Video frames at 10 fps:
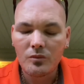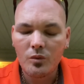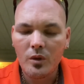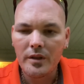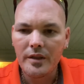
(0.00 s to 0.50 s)

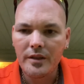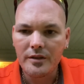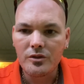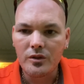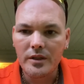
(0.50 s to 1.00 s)
what the
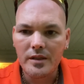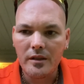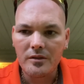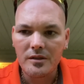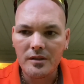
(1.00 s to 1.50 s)
history
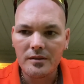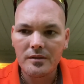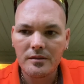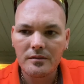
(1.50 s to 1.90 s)
tells us.